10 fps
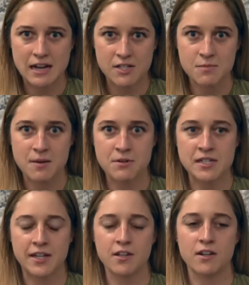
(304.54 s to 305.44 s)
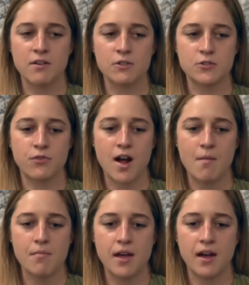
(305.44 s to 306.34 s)
out to me in particular was
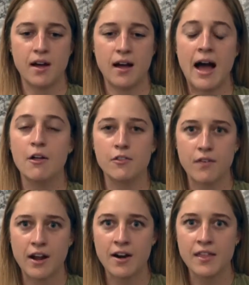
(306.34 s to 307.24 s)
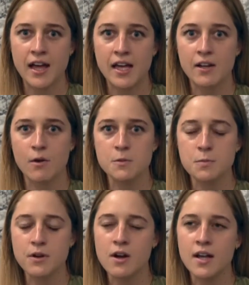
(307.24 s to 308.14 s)
from the health fair that Homes
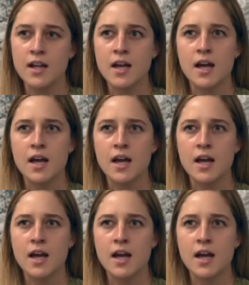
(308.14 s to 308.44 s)
put on.